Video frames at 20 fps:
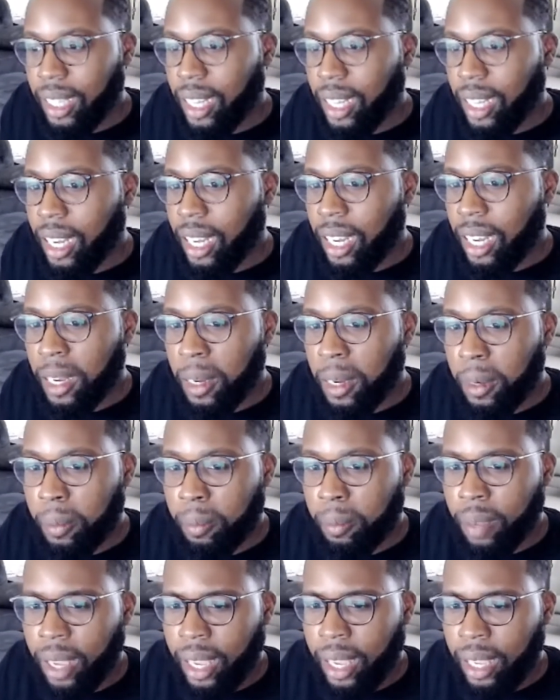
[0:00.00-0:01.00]

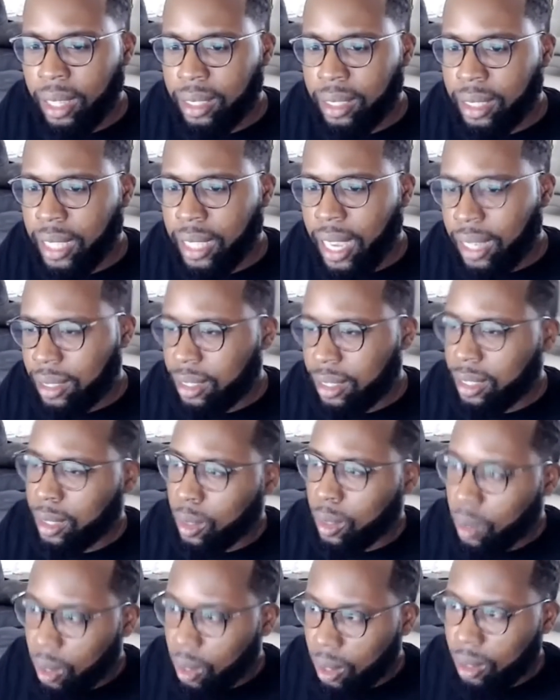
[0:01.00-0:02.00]
and she has to
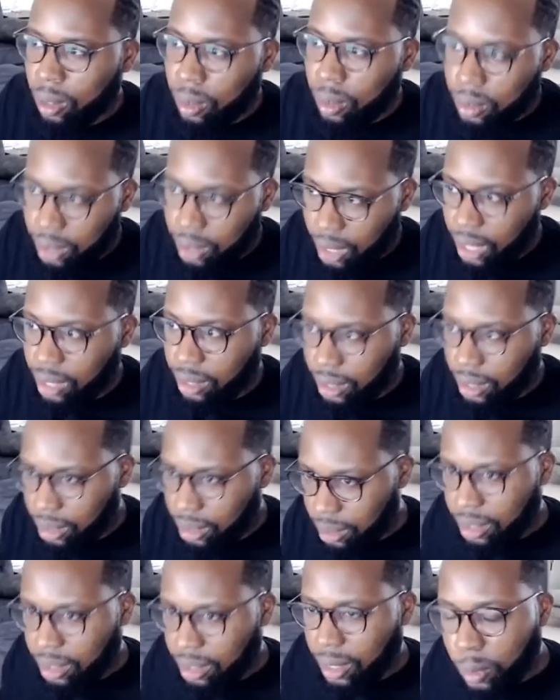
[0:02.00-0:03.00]
juggle all those things and
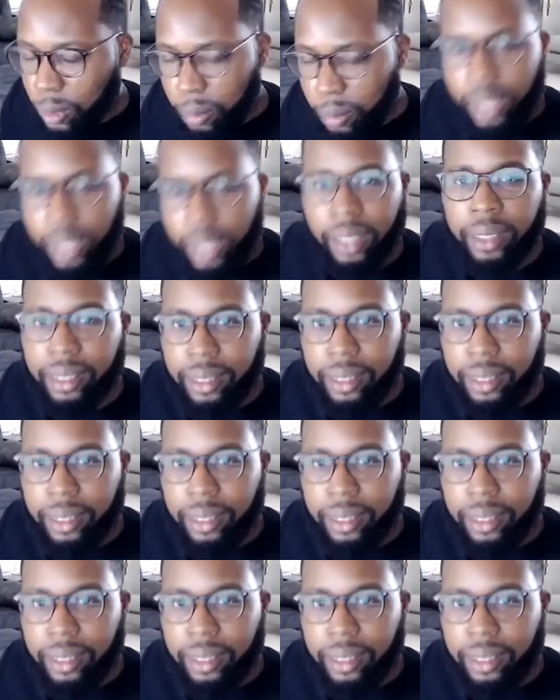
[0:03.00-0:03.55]
deal with me.